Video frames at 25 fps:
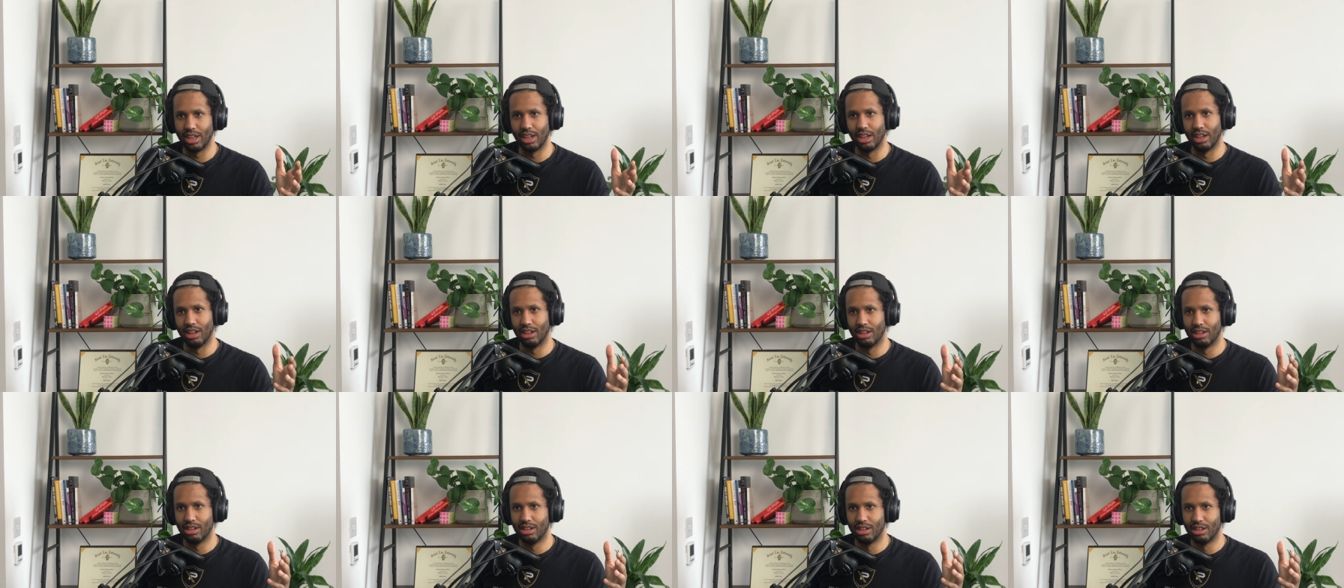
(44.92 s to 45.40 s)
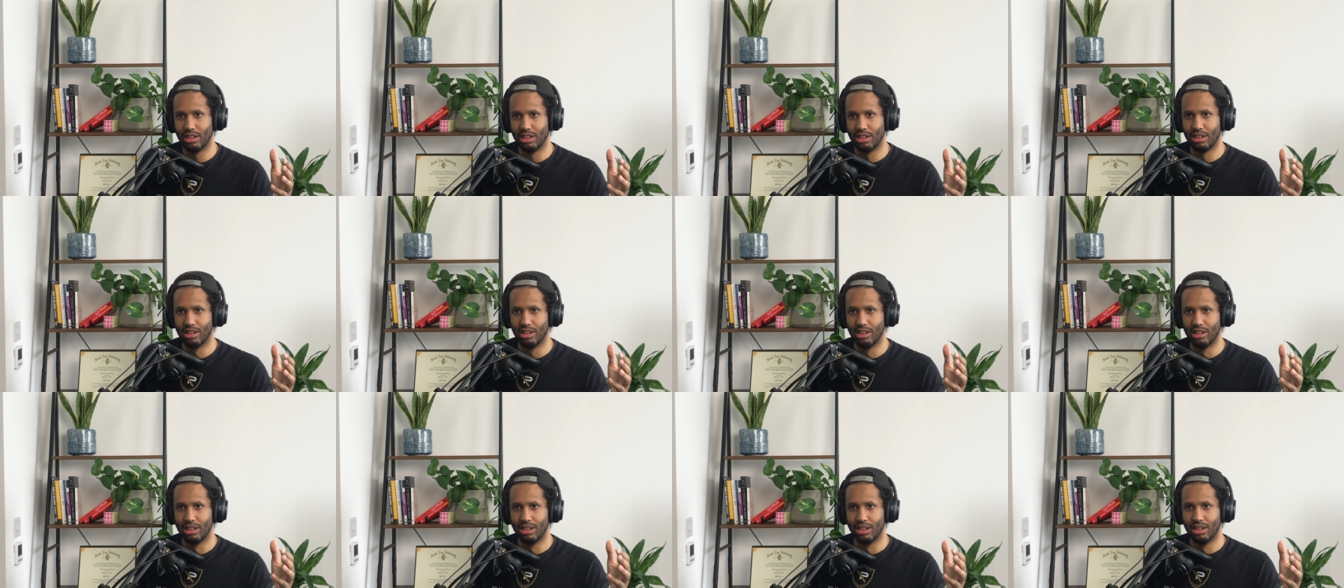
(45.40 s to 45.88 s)
Road? Yeah.
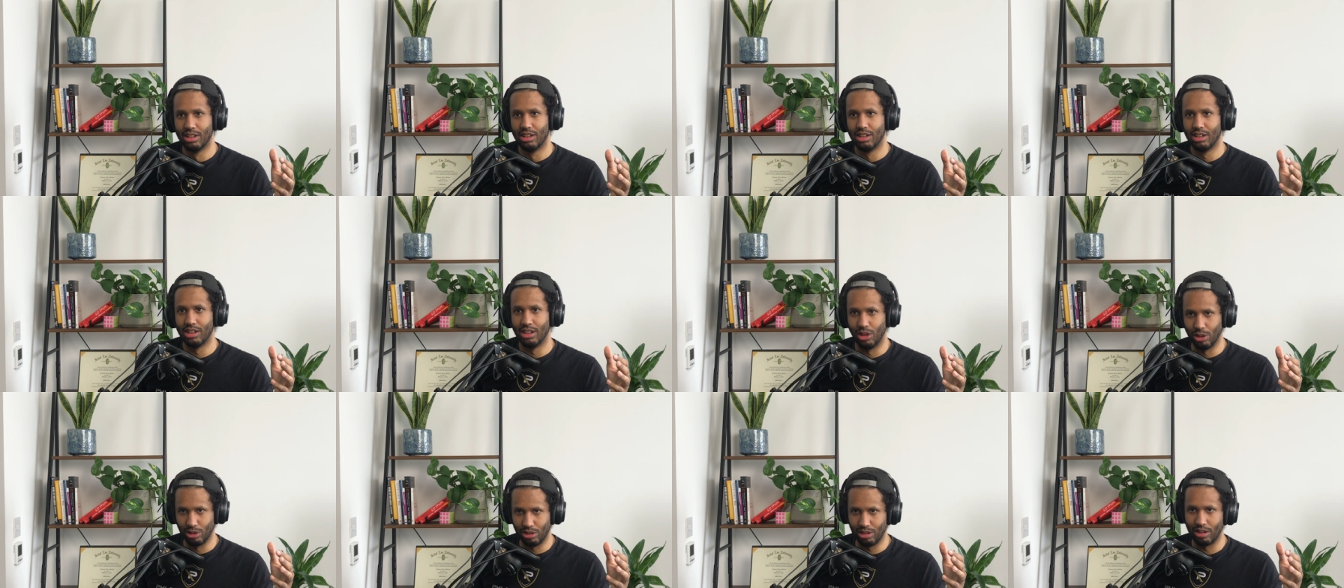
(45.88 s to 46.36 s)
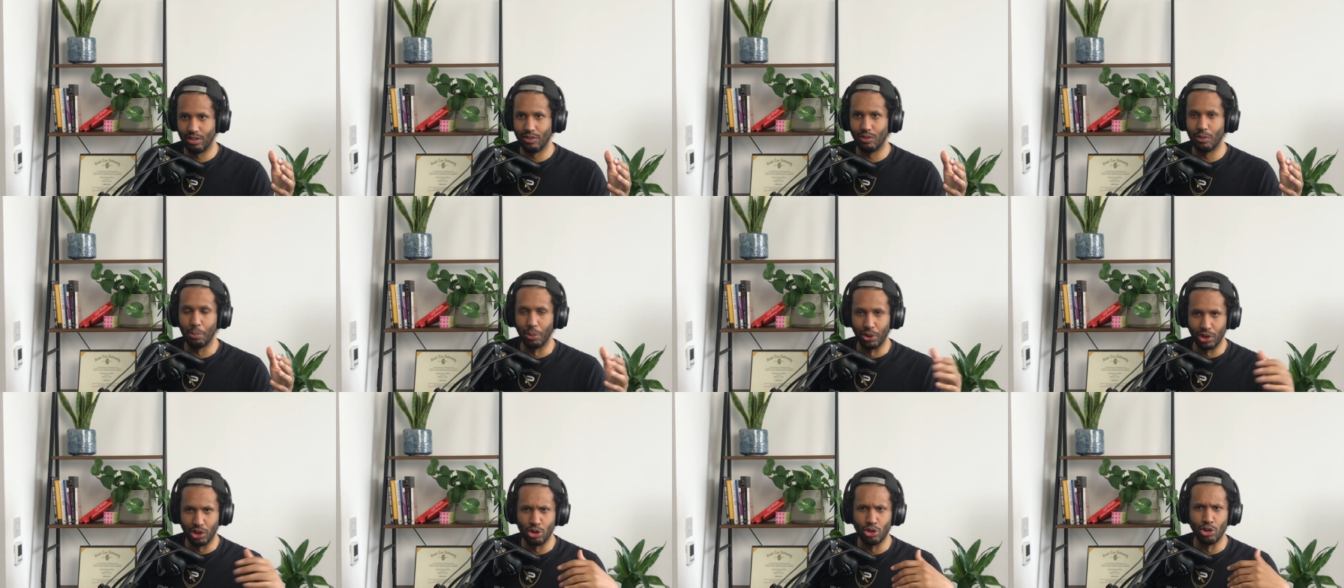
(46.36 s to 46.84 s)
Old
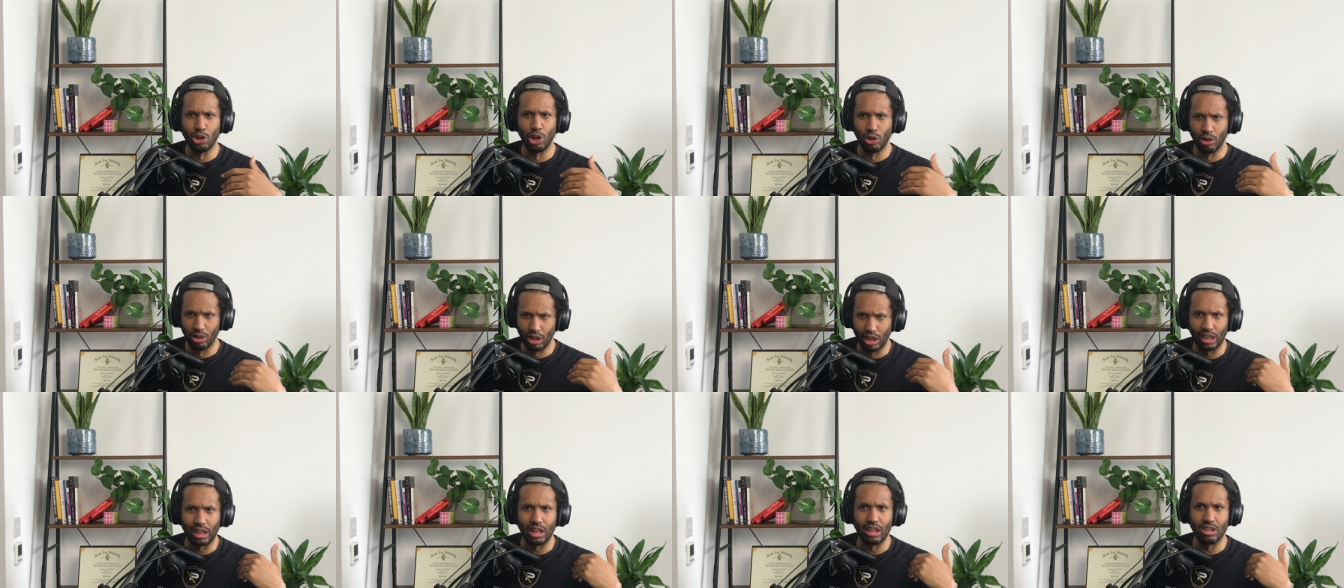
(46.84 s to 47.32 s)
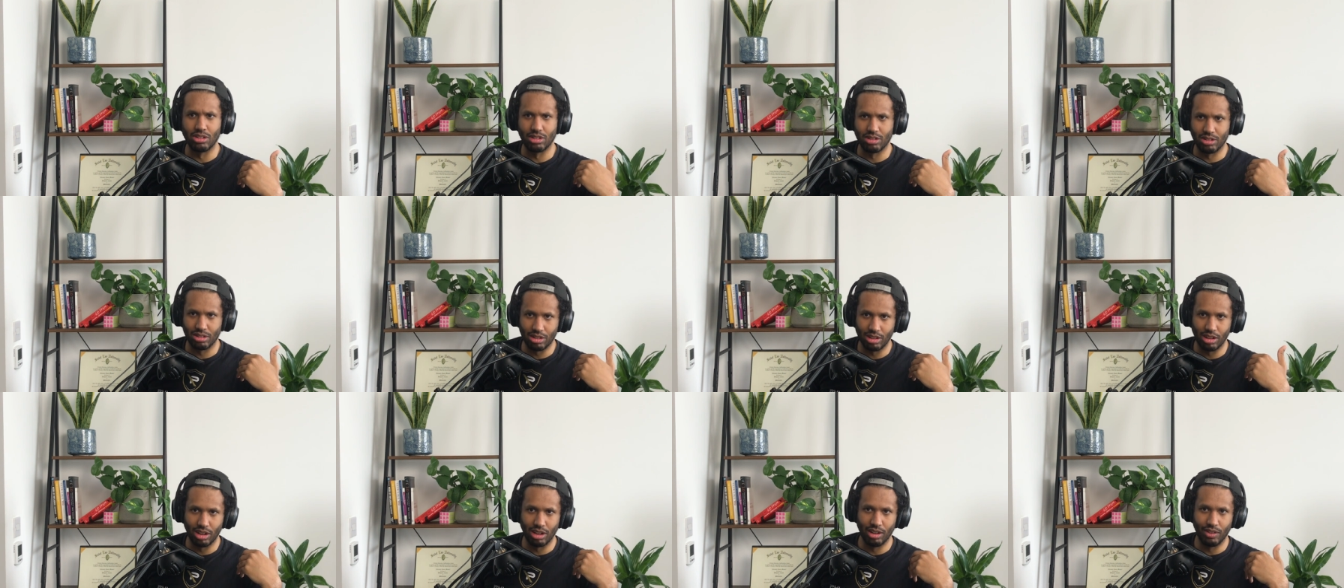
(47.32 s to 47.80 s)
Town, but you know, like,
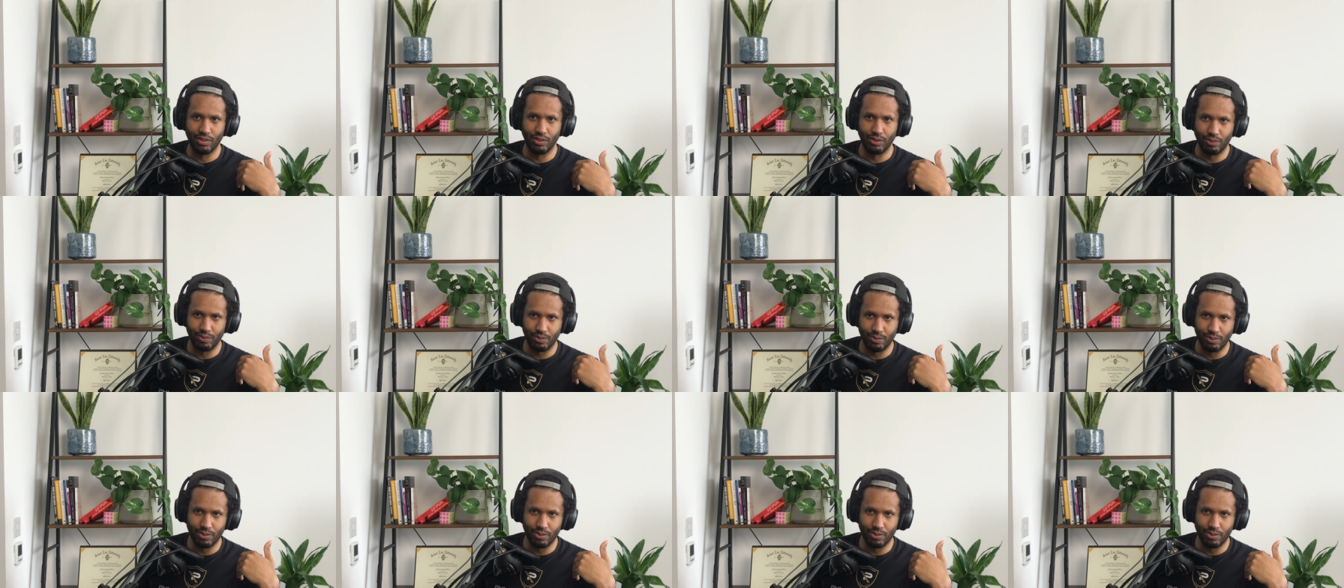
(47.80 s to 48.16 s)
he's, uh,